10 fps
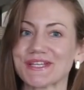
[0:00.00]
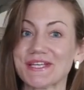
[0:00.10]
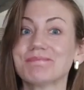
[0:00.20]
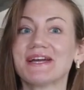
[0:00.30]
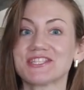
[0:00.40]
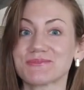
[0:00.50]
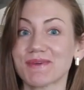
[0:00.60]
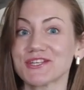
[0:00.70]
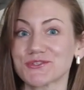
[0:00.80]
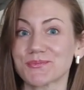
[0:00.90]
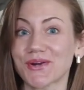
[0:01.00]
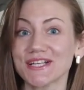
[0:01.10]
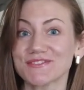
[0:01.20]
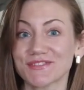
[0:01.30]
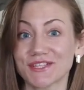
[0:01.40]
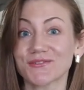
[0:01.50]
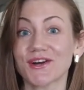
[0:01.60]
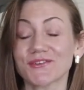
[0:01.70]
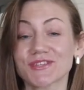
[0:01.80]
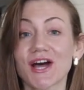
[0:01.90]
Imagine my surprise when I
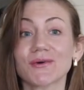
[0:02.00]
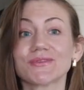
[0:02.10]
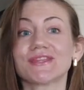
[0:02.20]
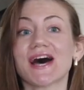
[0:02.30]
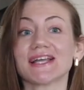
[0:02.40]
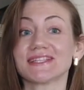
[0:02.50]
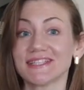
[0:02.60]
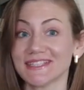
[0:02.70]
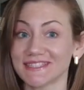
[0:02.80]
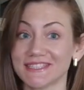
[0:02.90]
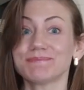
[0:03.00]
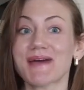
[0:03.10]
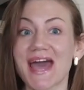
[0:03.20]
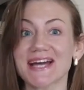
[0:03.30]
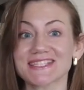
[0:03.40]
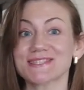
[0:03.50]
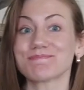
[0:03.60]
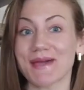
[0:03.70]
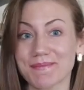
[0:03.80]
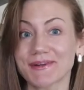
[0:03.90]
found out that tea bags,
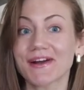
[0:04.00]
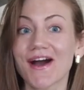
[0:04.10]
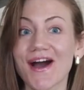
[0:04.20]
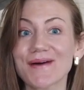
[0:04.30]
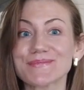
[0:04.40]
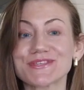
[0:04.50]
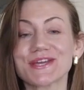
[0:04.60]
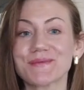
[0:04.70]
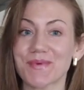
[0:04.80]
paper cups,